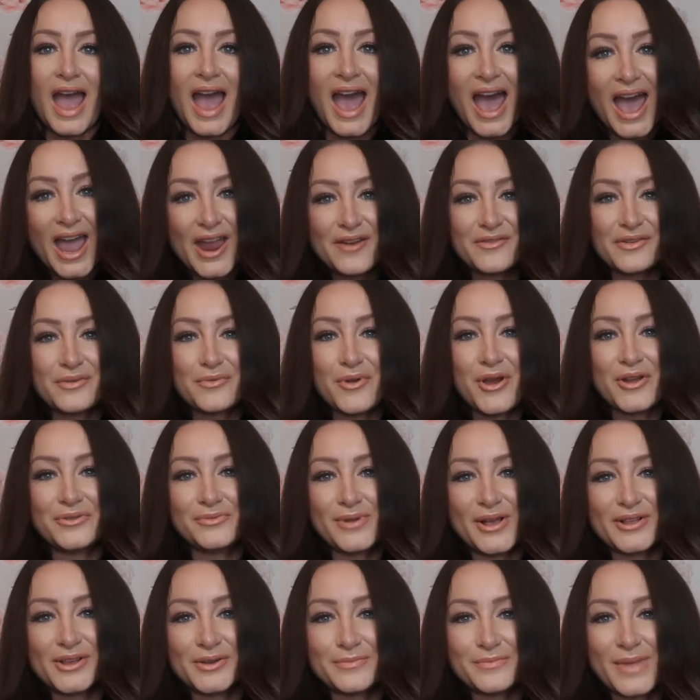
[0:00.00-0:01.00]
Hi everyone,
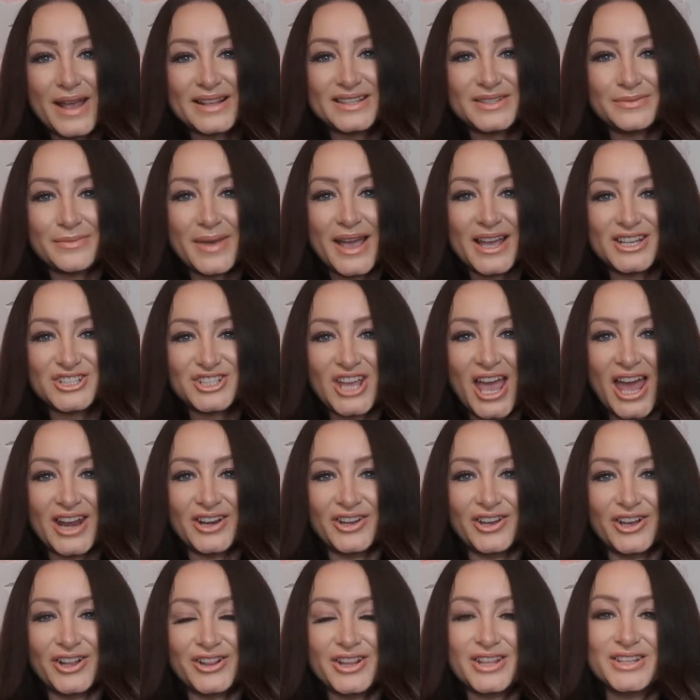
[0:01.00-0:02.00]
welcome back to my
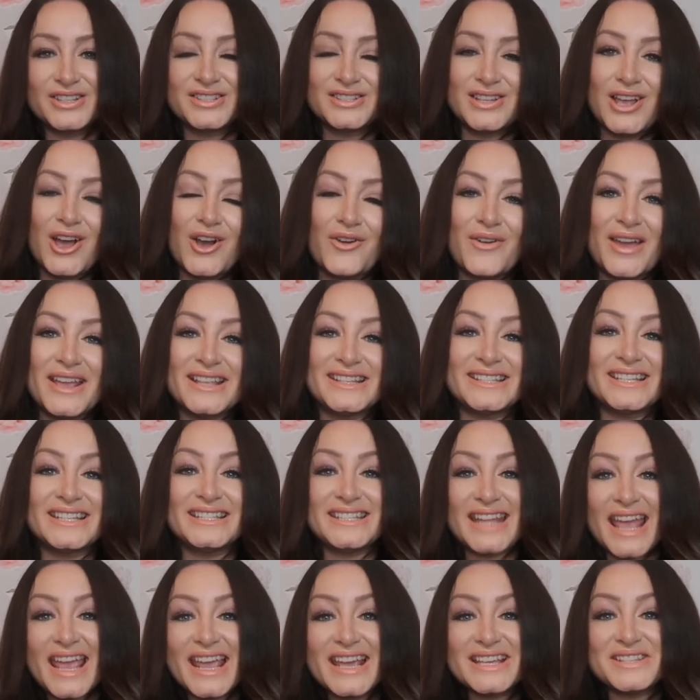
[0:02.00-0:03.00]
channel. So in
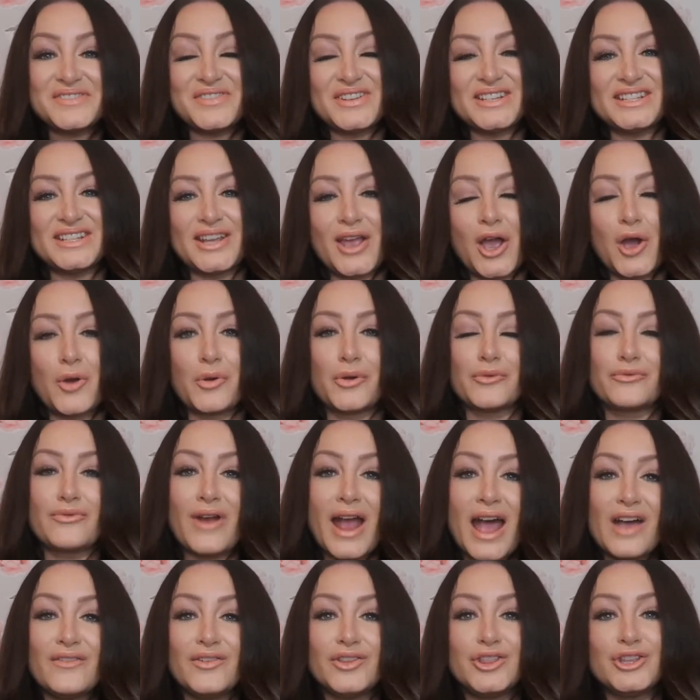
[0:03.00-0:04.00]
today's video,
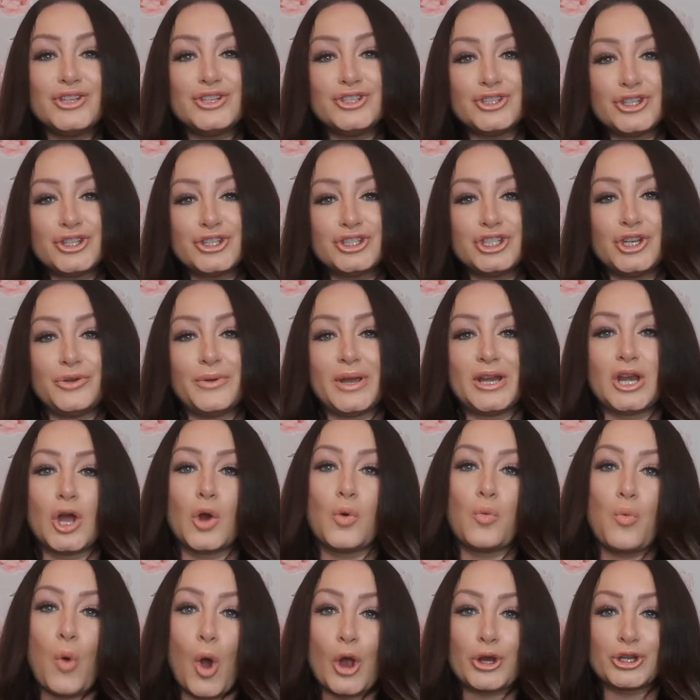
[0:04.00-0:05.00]
rather than just doing
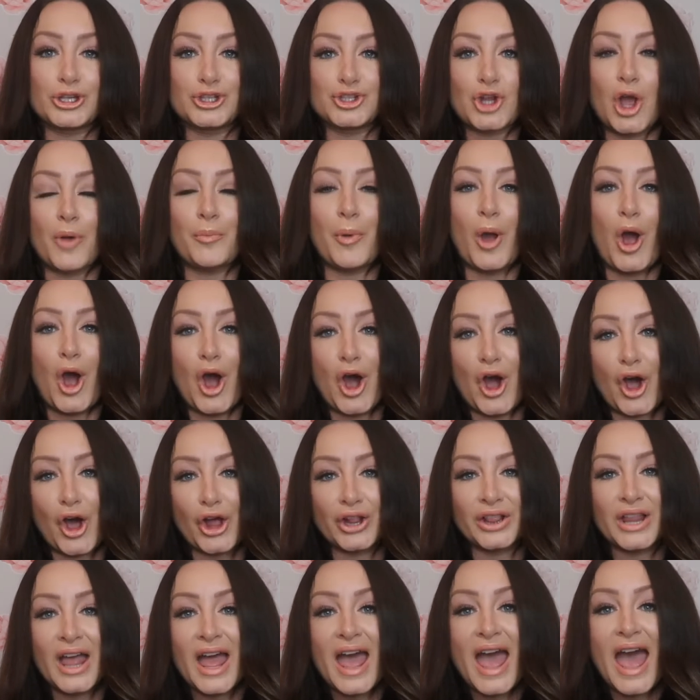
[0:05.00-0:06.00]
a one-shop
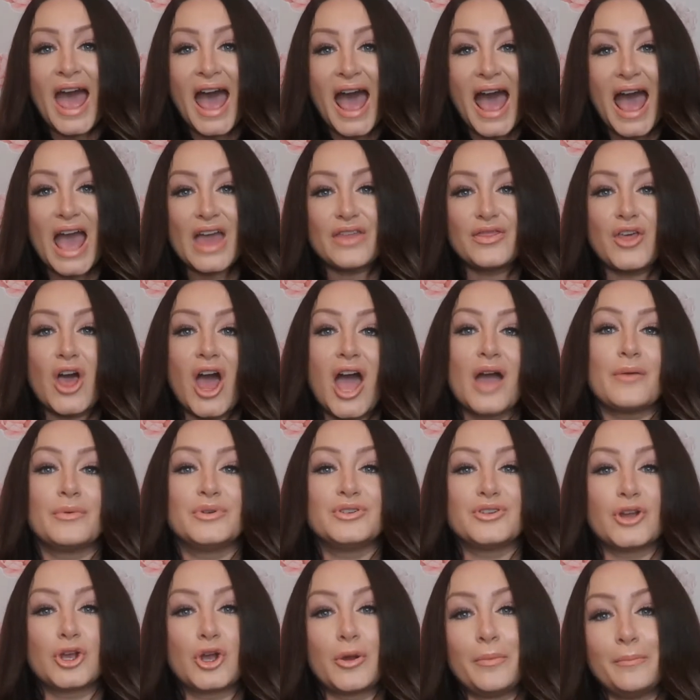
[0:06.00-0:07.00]
haul, I thought I
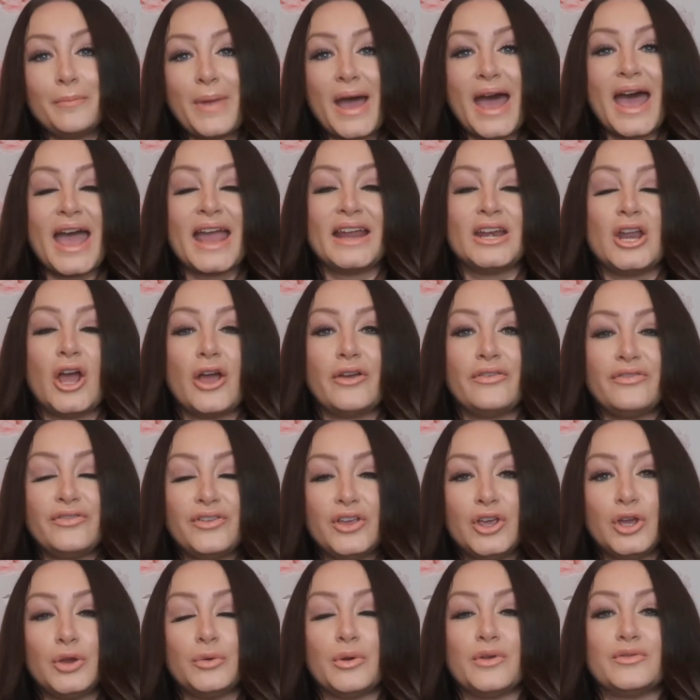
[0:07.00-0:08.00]
would combine a
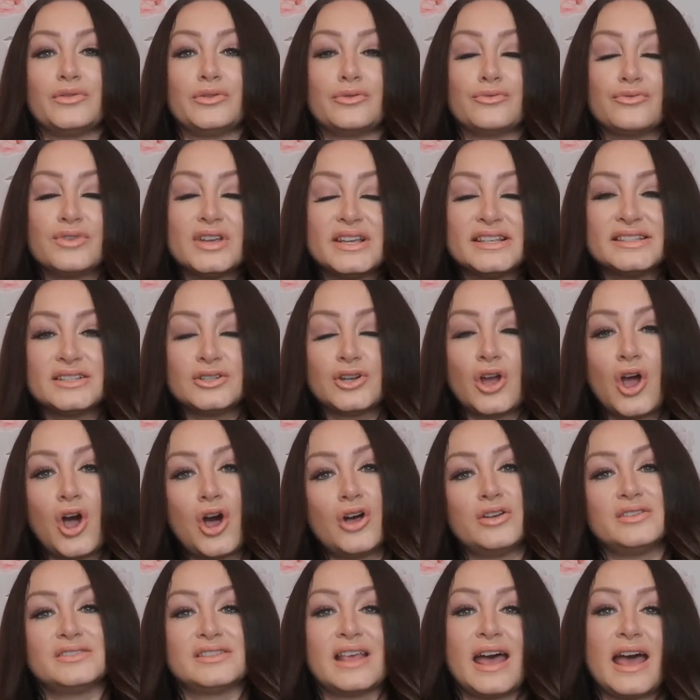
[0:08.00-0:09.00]
few of the recent
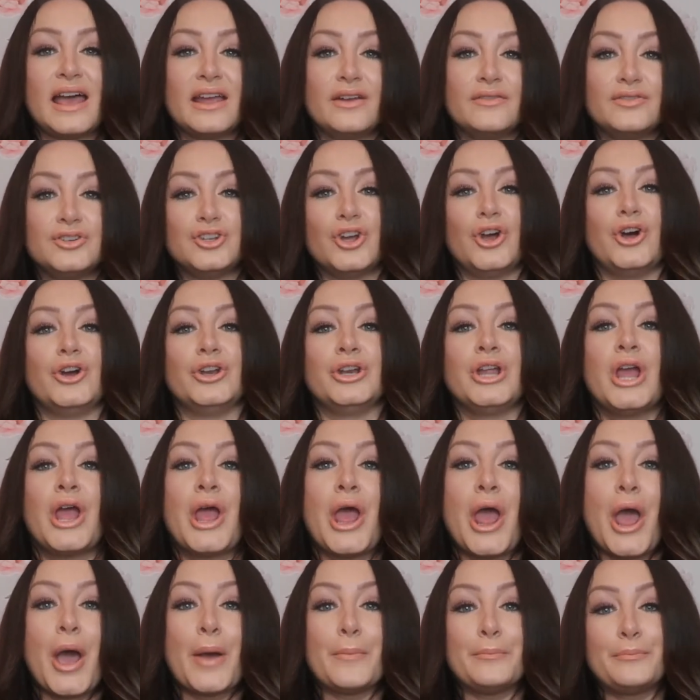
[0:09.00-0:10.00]
hauls that I have done
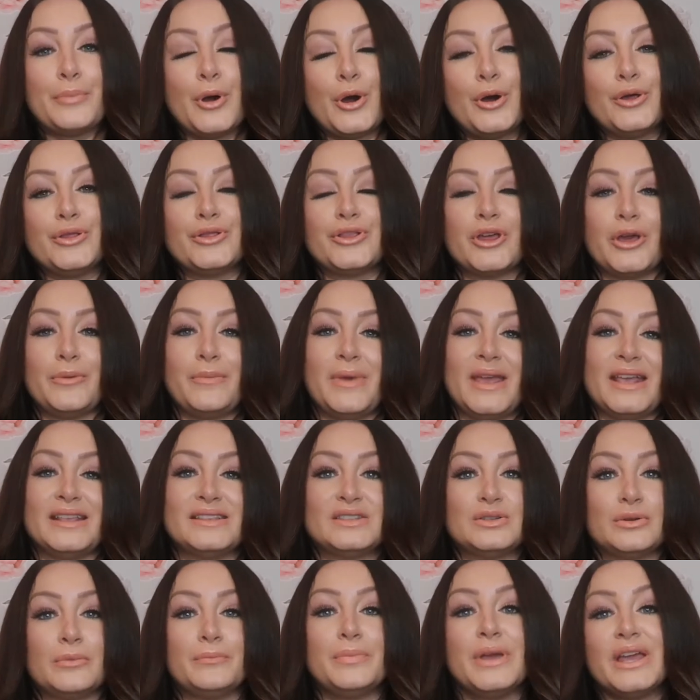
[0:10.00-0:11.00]
and put them
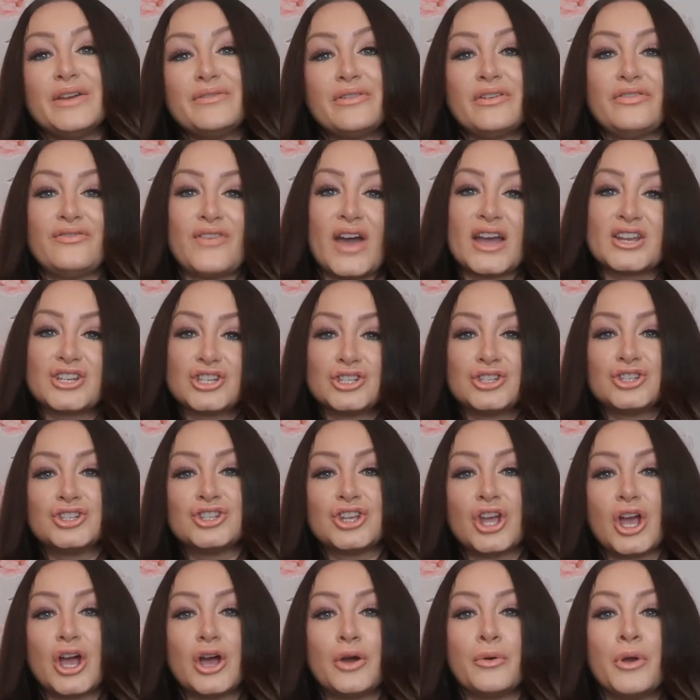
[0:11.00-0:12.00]
into a bit of a fashion
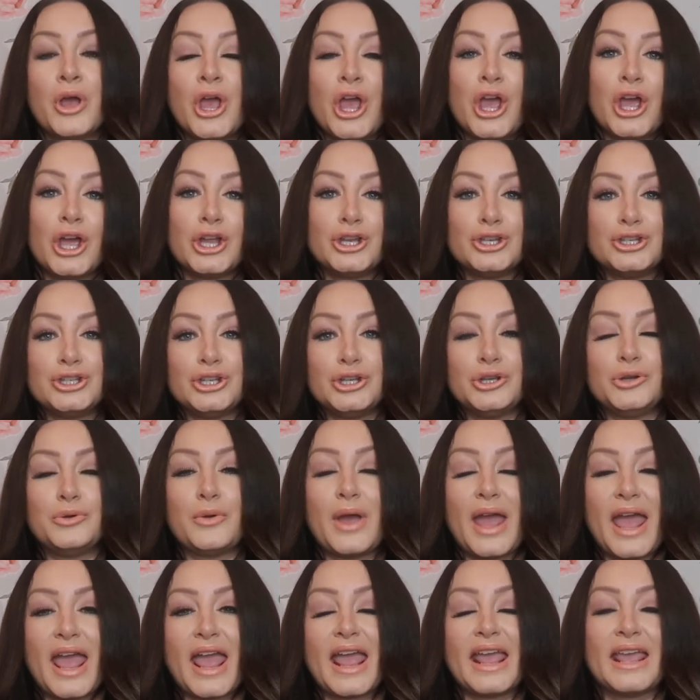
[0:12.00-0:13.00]
show and do
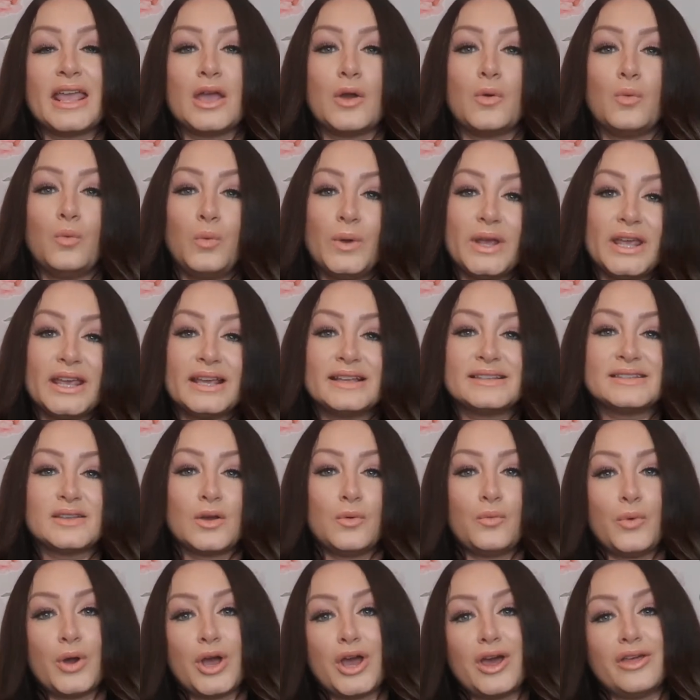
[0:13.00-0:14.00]
a week's
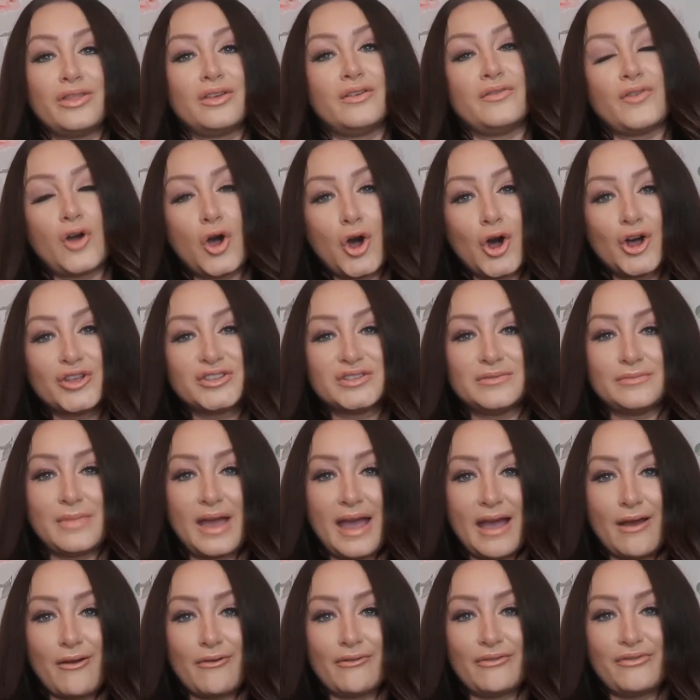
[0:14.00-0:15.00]
worth of autumn
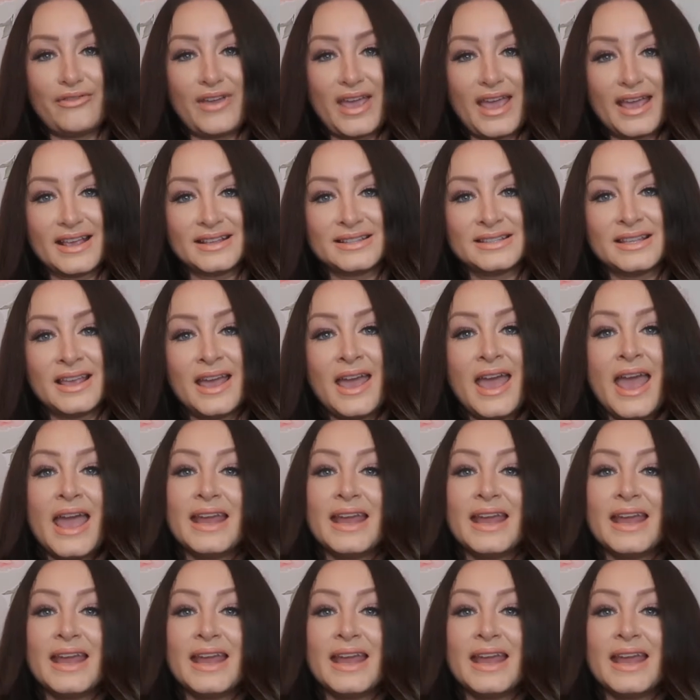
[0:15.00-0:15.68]
outfits.